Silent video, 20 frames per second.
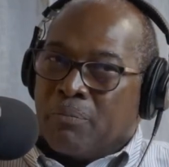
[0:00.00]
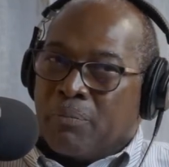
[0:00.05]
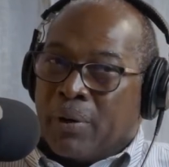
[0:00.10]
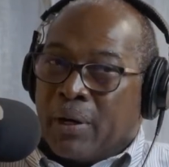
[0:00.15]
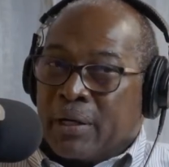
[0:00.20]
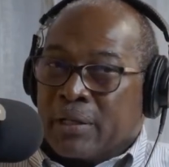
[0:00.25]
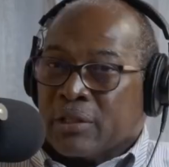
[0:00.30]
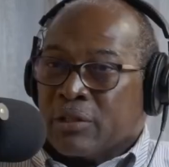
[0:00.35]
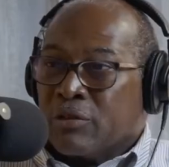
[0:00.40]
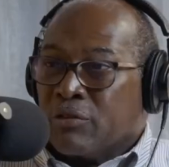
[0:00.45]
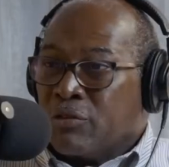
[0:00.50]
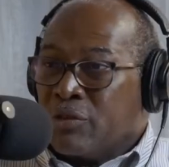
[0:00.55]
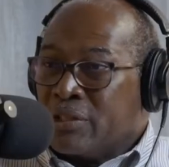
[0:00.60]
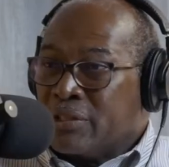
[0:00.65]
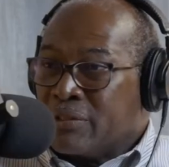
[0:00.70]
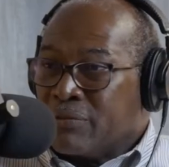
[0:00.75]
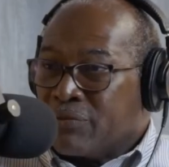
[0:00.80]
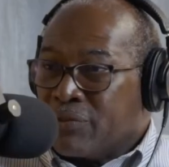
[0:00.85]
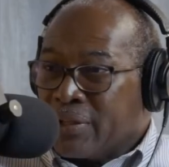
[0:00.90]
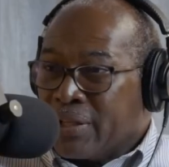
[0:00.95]
Part of the
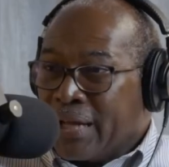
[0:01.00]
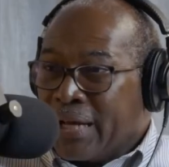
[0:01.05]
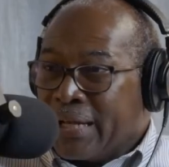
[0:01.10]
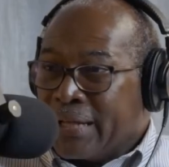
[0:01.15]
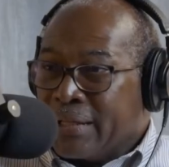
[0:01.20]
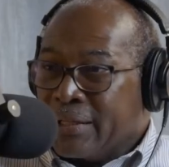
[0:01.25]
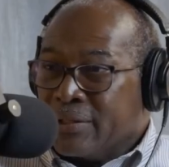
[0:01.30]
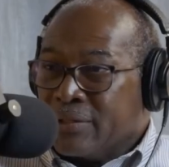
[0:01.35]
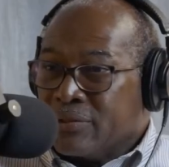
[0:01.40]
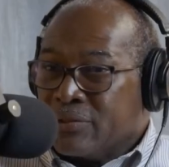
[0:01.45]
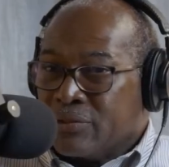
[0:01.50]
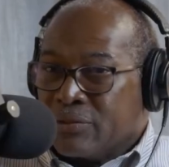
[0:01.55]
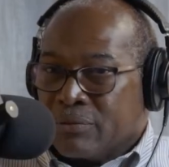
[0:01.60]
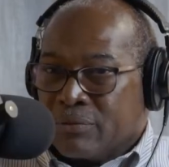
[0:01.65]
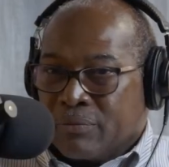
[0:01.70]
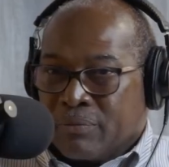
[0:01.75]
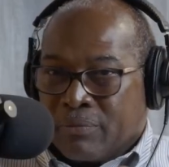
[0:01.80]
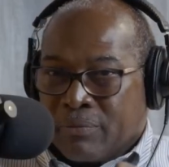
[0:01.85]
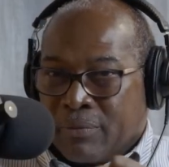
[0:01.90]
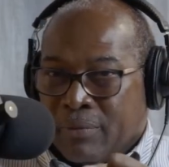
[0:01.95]
reason for that is,
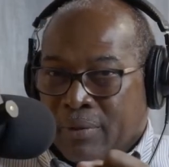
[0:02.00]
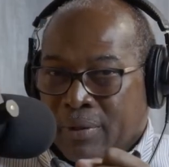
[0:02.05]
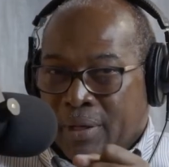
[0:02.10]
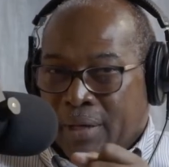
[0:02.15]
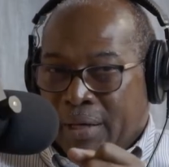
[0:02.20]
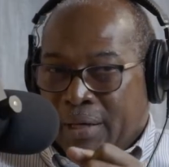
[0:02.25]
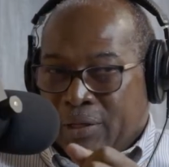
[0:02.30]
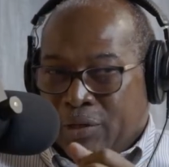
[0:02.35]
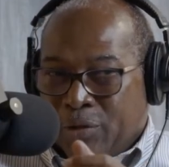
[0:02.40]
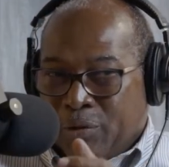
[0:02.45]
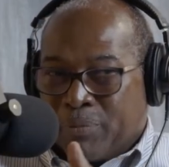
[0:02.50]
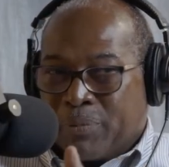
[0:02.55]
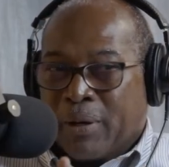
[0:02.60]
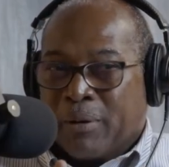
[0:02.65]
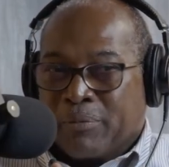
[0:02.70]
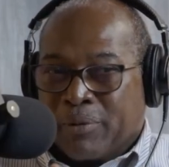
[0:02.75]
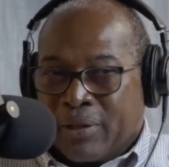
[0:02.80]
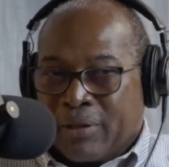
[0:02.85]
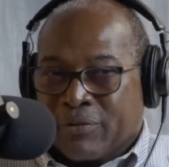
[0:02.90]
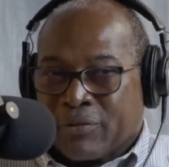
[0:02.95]
and you
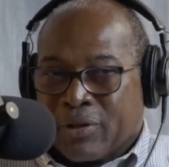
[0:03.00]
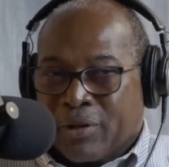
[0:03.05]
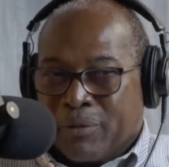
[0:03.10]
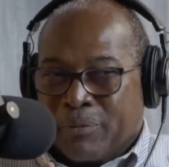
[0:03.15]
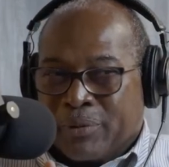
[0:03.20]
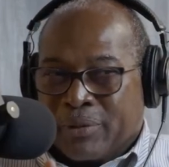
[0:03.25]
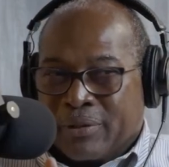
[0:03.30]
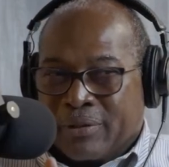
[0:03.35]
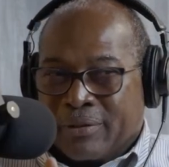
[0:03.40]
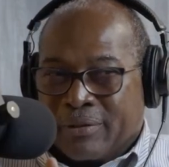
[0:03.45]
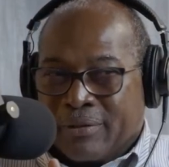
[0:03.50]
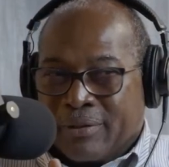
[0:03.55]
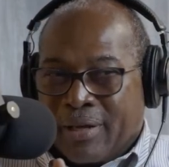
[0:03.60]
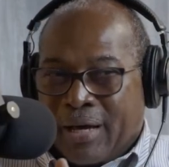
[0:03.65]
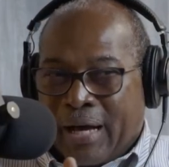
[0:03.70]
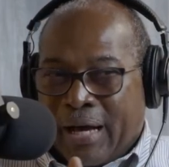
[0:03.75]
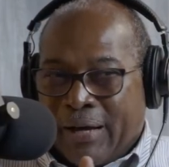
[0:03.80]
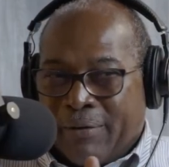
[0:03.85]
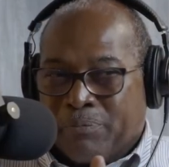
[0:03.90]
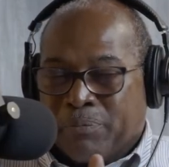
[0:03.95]
probably have come
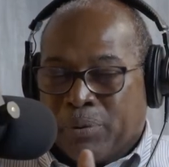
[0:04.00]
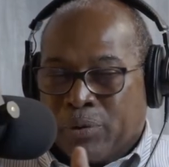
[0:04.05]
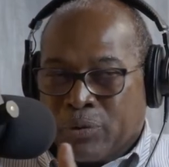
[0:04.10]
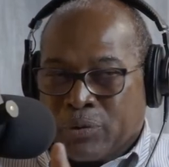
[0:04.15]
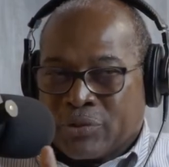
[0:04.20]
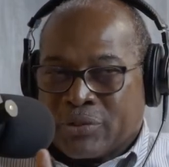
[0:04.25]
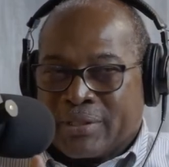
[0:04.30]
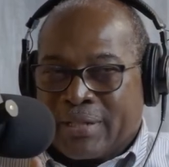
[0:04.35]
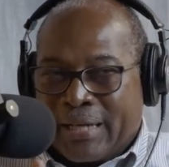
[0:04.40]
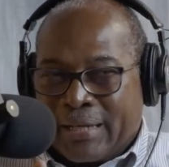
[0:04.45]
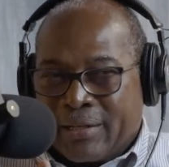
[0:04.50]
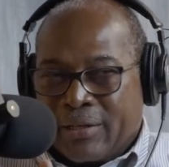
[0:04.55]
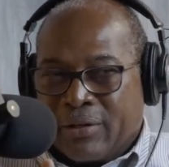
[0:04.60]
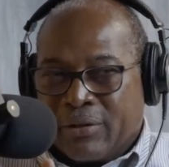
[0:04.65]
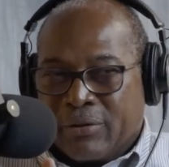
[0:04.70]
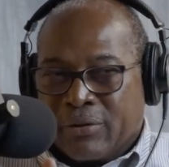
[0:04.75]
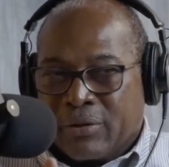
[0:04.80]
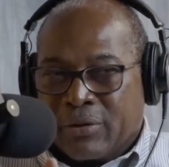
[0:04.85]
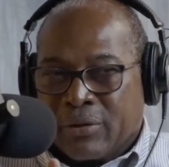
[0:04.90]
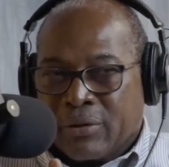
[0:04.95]
post that
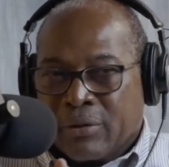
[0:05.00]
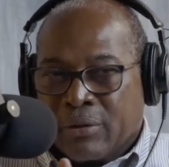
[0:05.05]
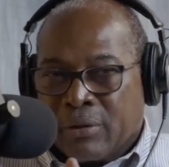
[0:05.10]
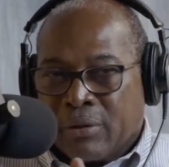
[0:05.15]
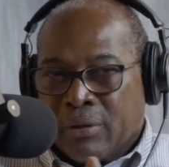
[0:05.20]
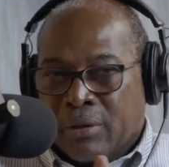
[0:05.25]
era,